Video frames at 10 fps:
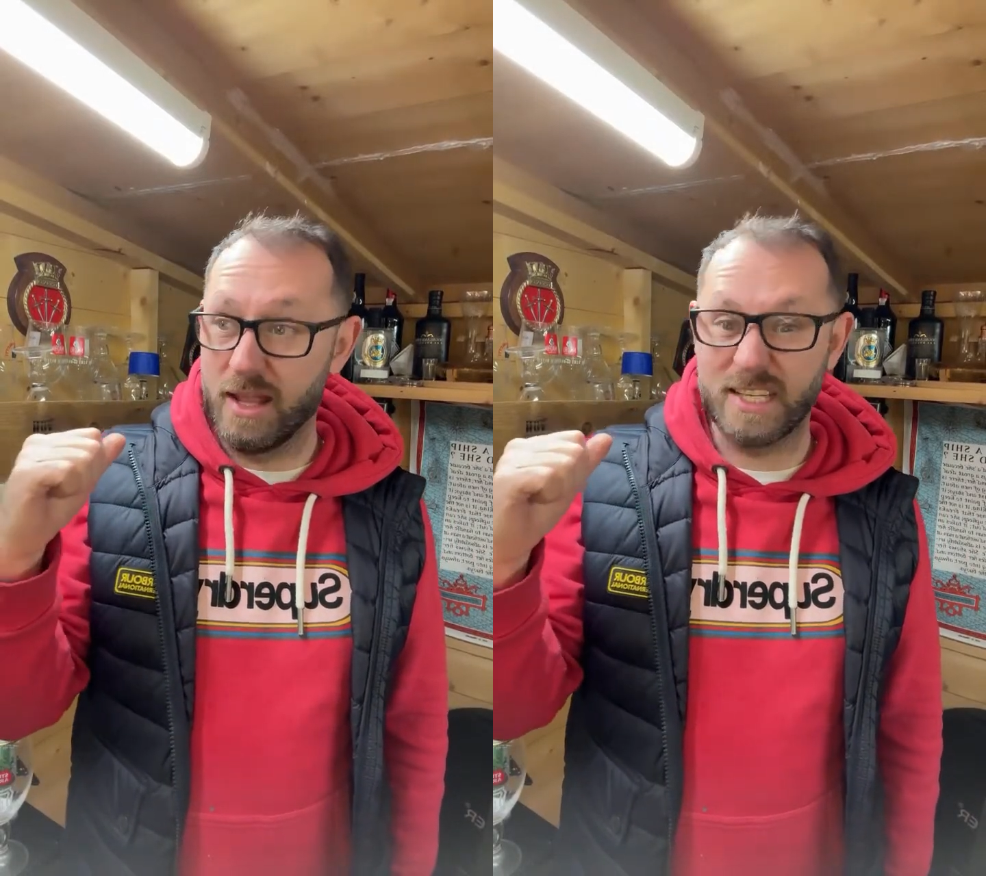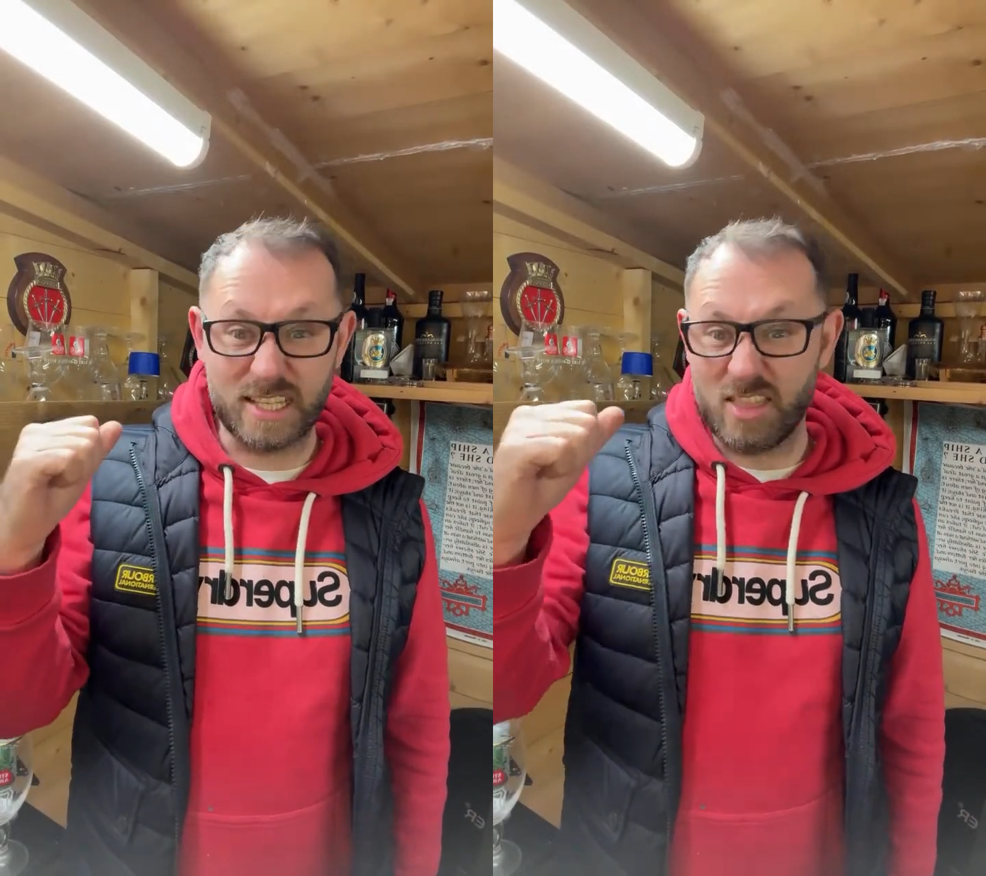
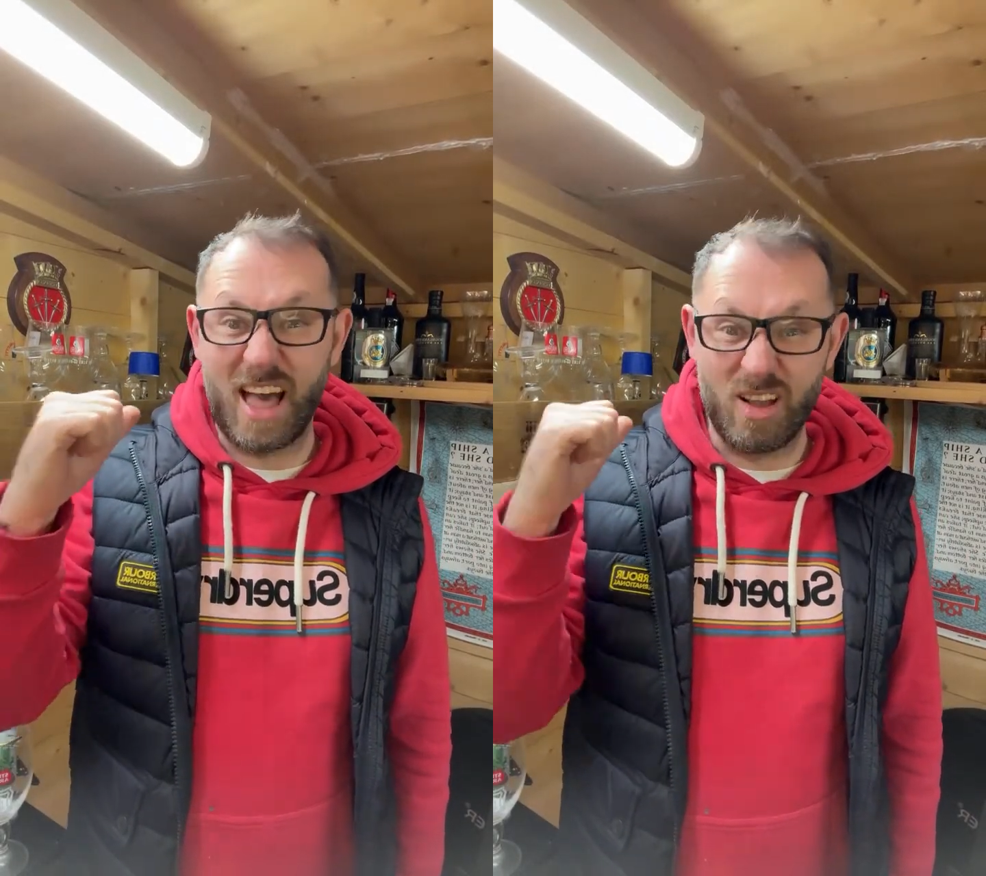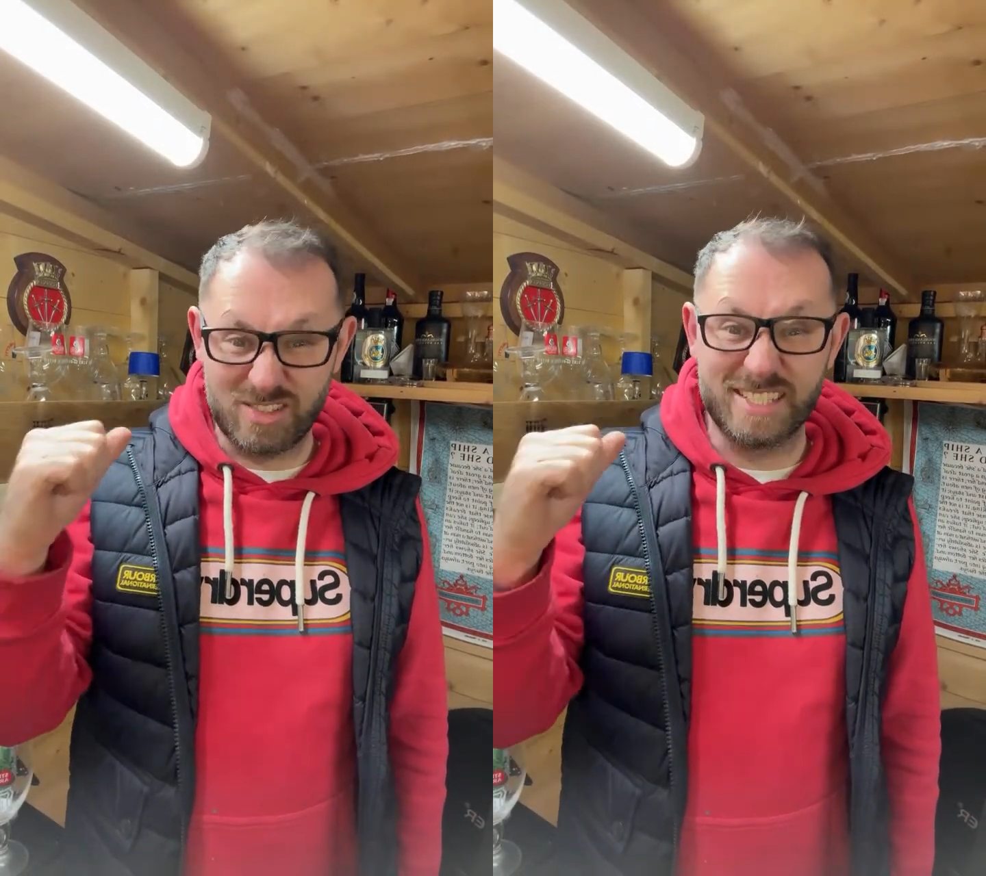This is a
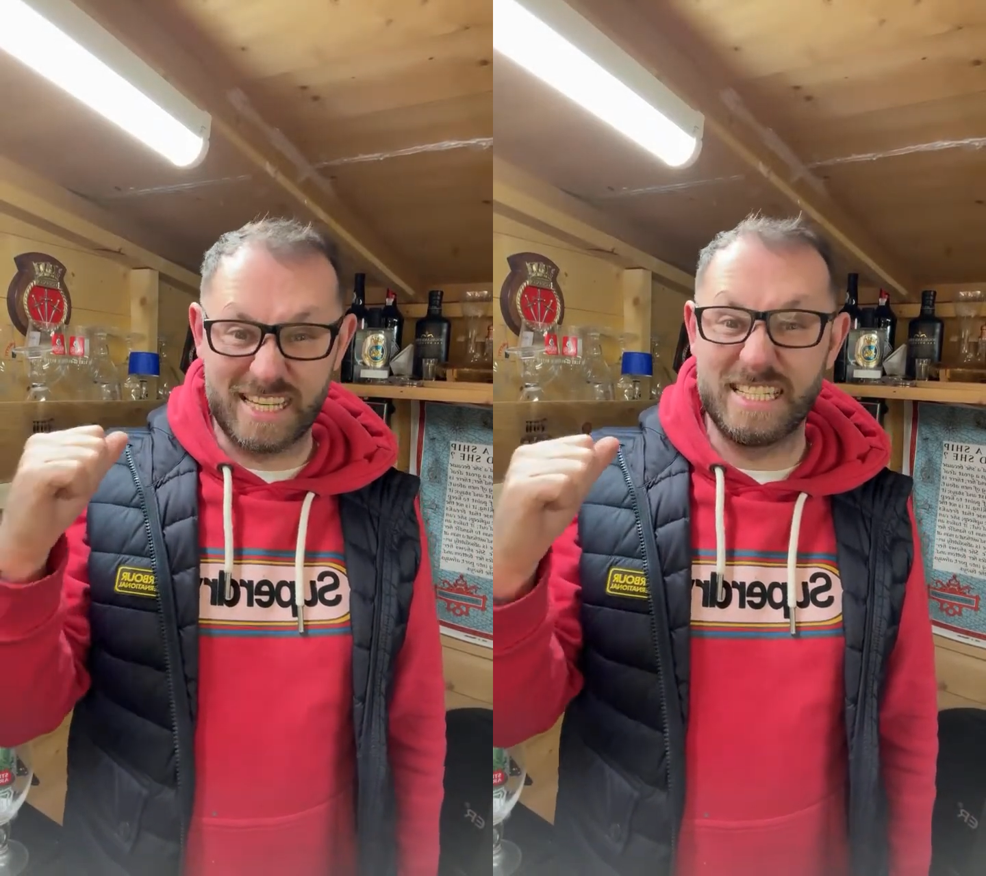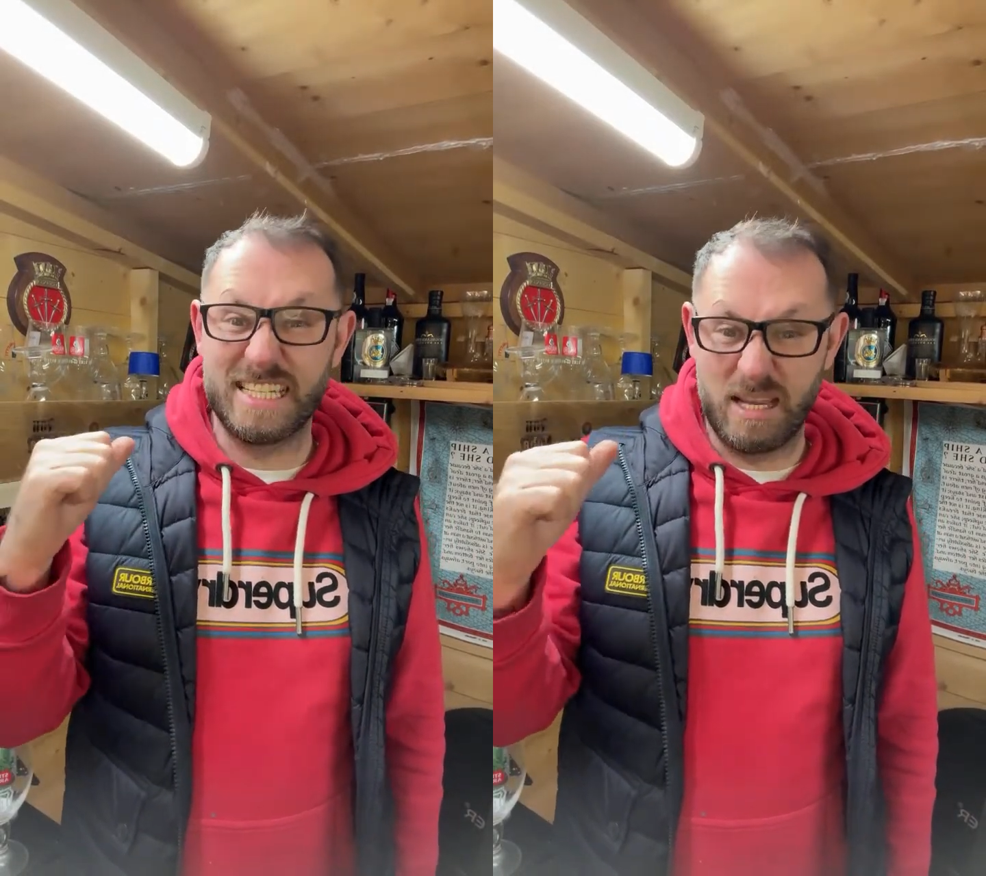
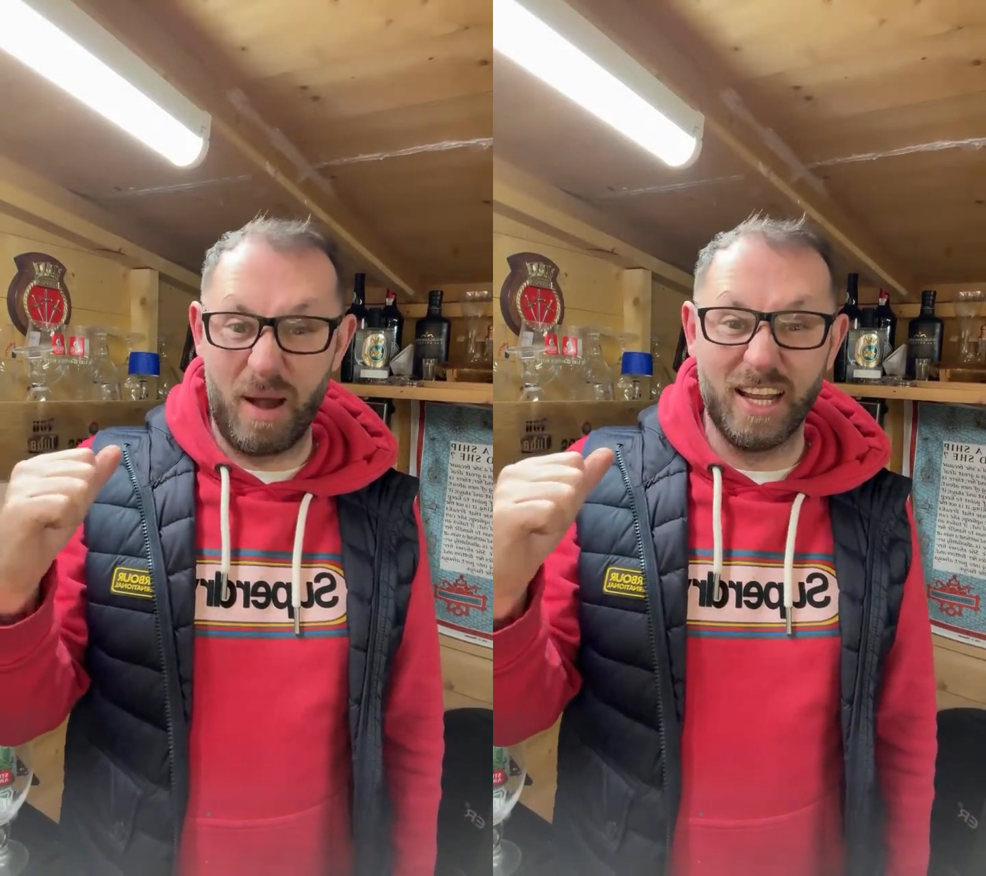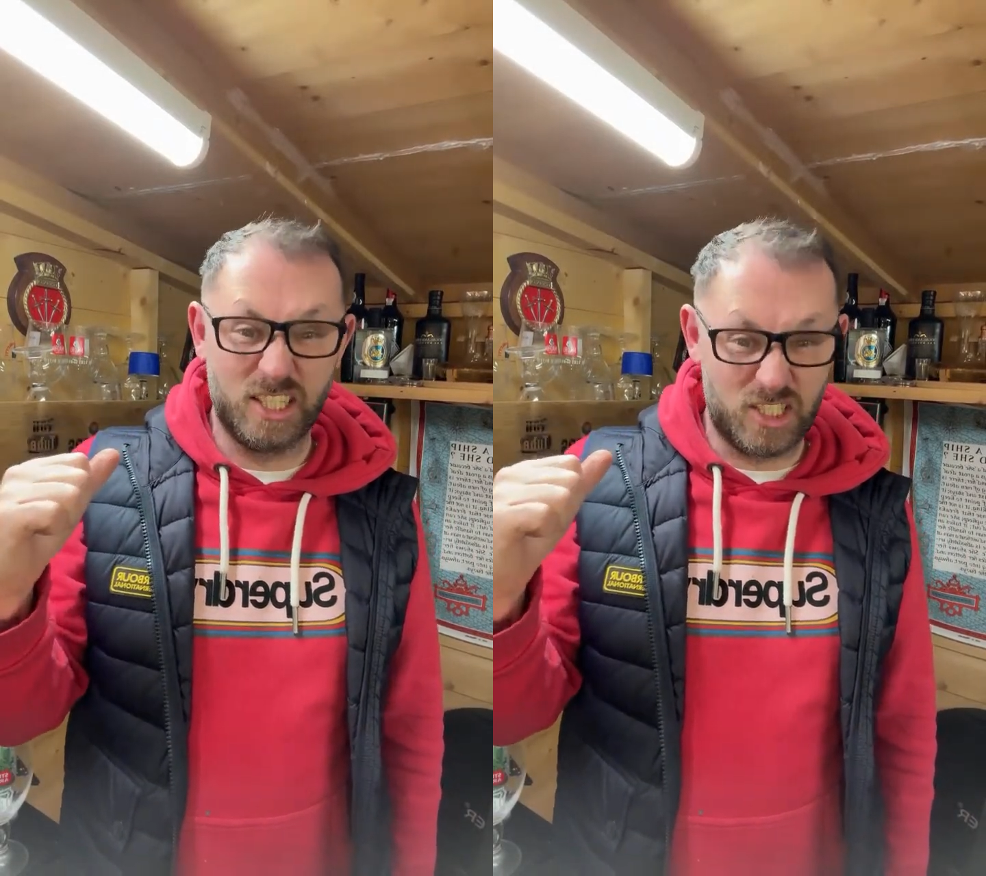1000cc
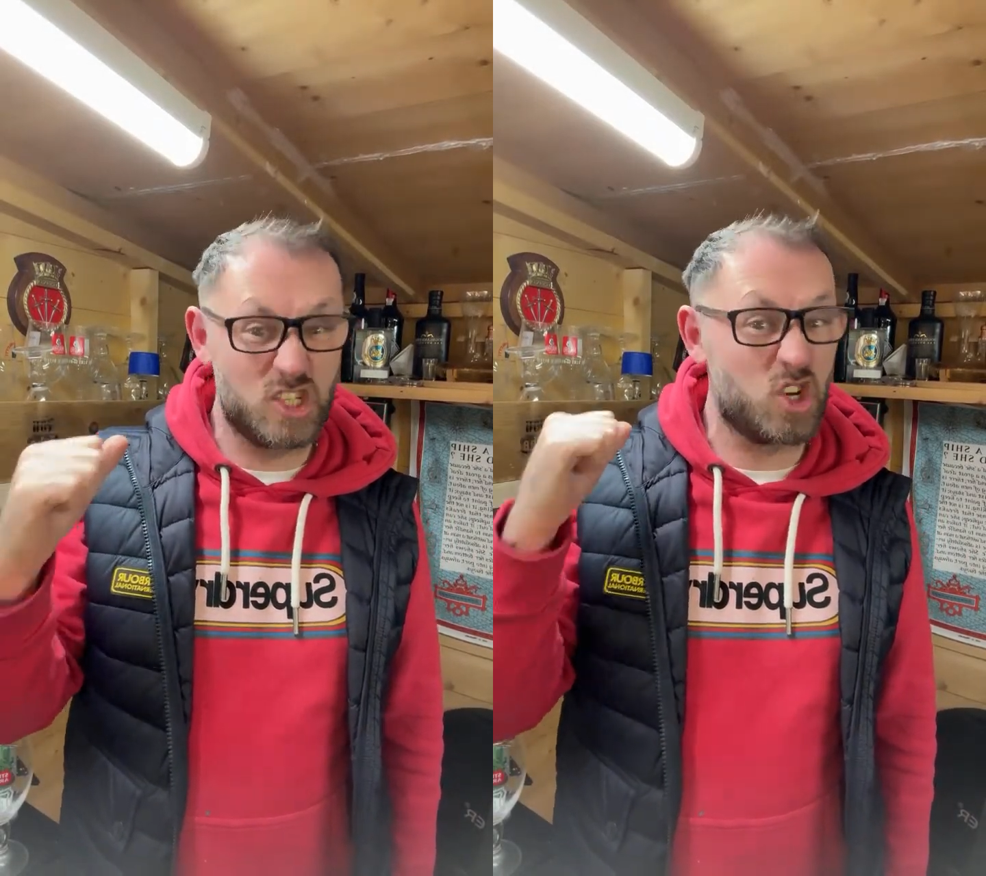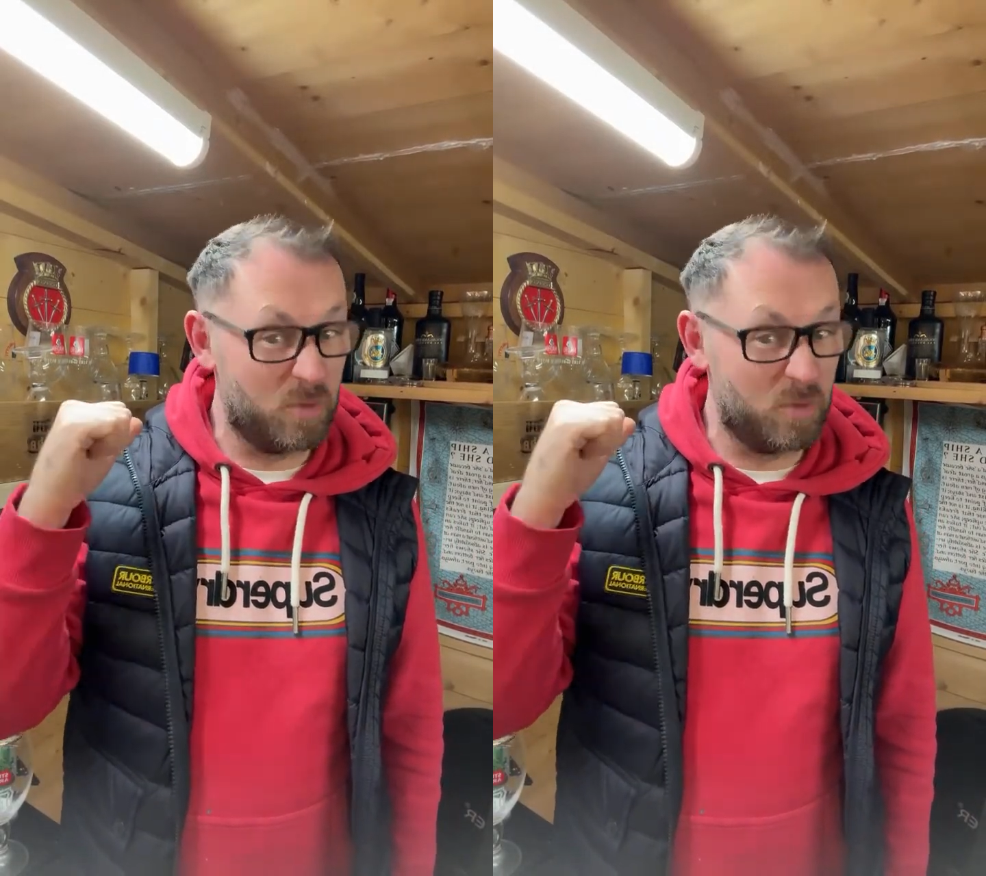bike. She's going to